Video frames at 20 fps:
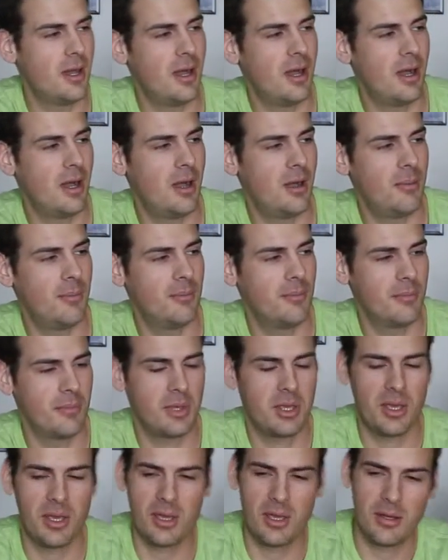Um,
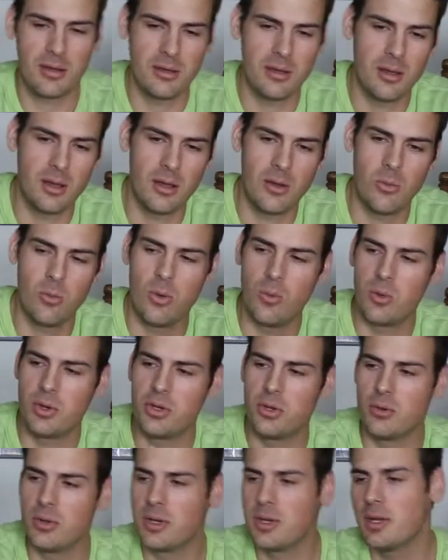and uh, what we're
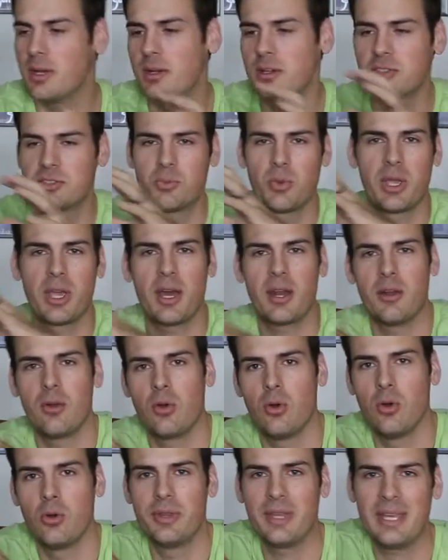doing here is we got an
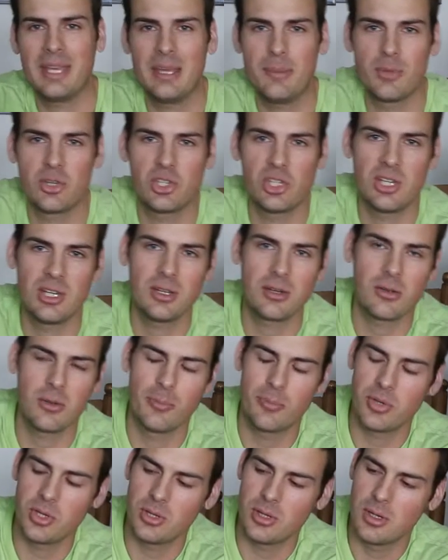old E-Machine
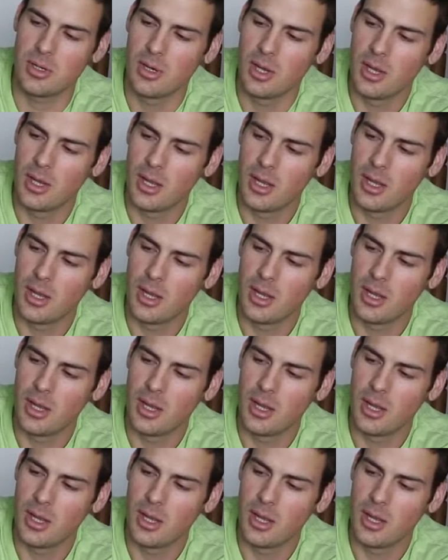computer.